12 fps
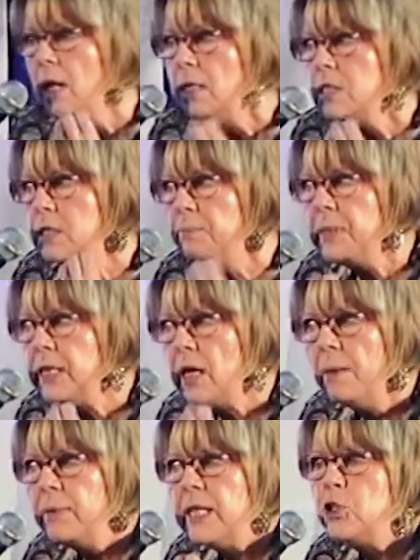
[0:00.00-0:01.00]
to
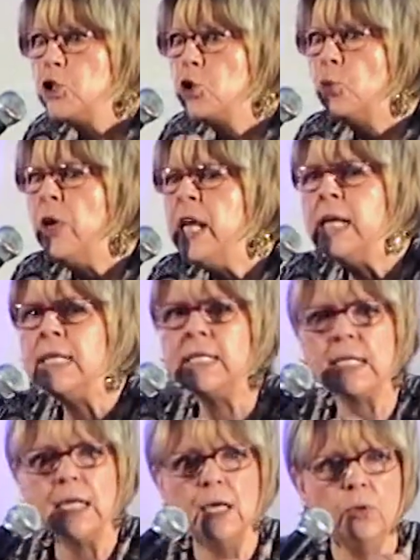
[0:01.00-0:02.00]
become intrigued
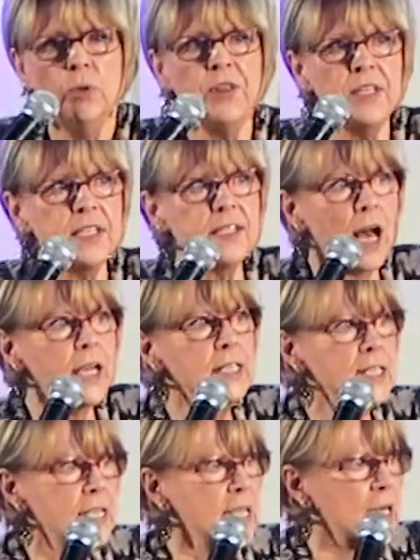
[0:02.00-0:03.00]
with this
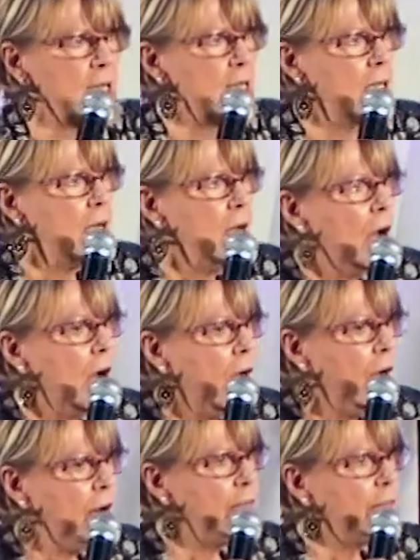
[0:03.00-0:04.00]
idea
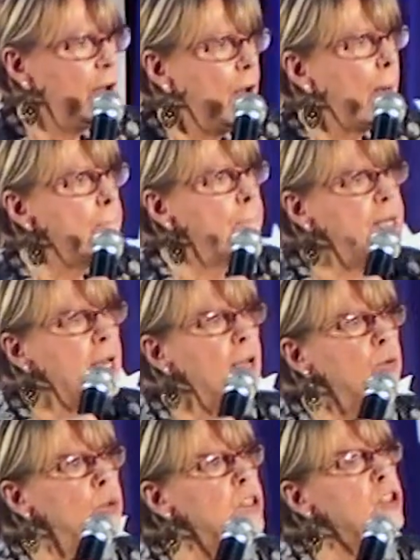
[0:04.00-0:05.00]
of
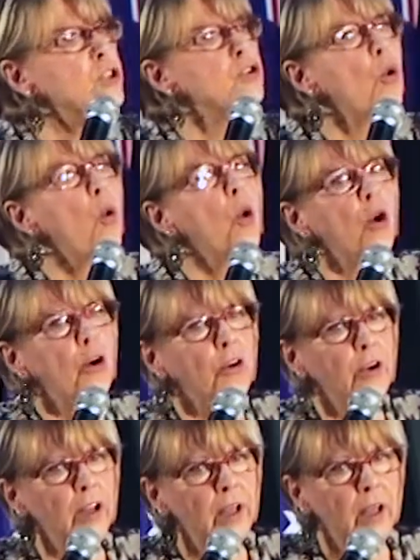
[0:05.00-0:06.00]
being
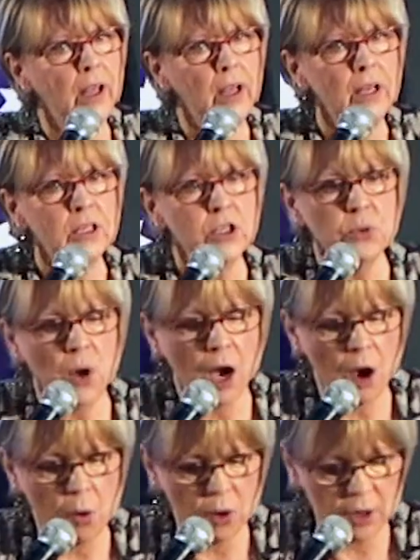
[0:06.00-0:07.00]
restored to
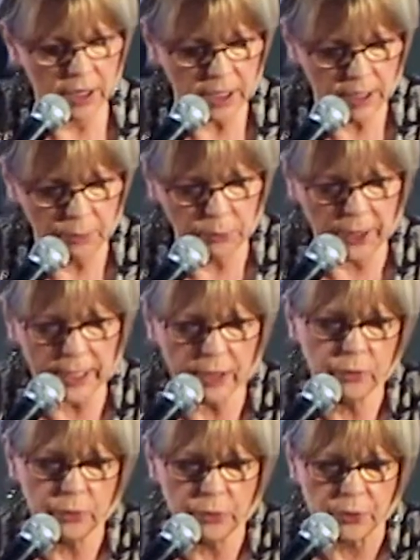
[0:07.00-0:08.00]
our Hebraic
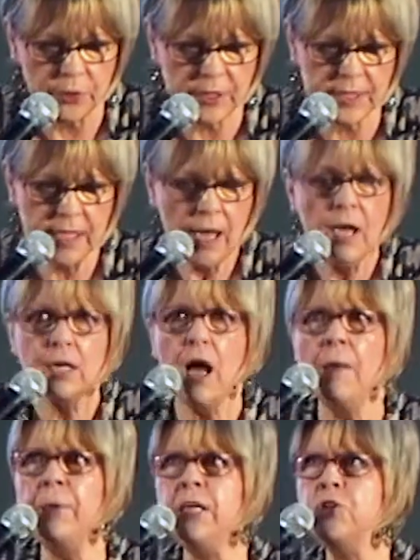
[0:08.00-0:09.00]
roots,
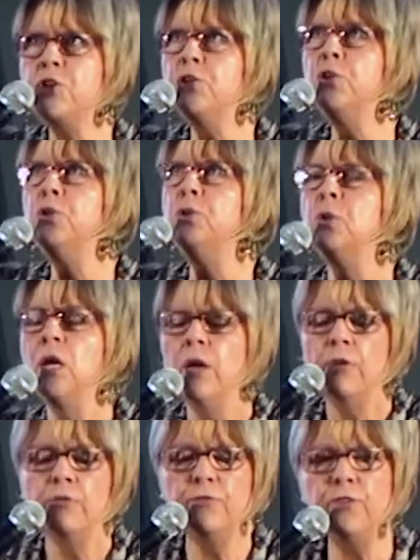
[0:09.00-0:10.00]
coming to
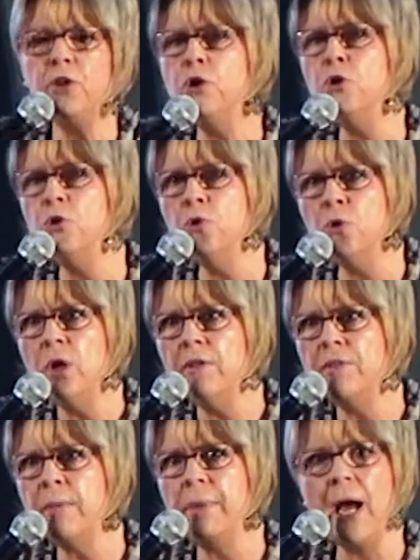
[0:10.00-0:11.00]
view
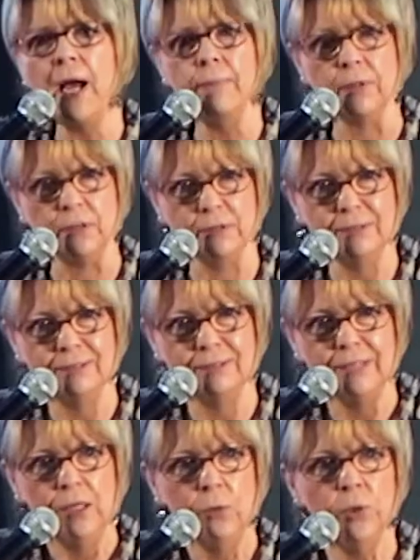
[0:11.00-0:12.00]
the Bible
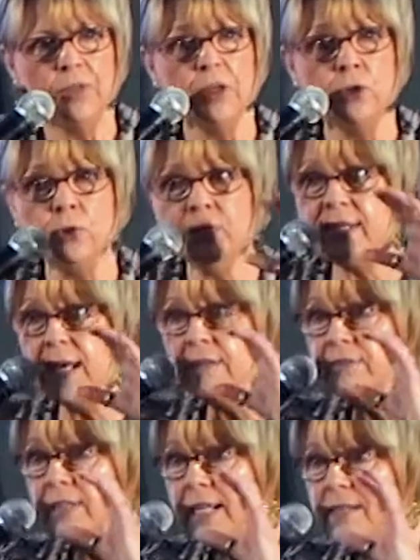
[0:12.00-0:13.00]
with a new set
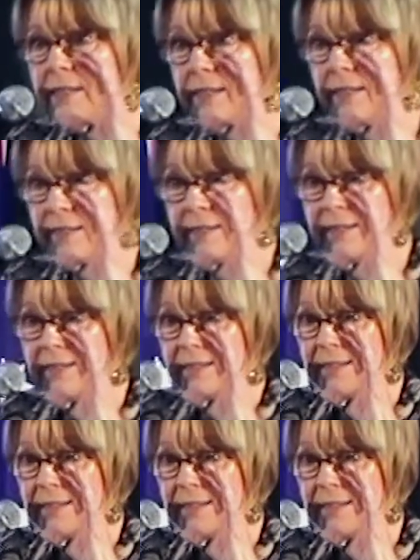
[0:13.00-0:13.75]
of lenses,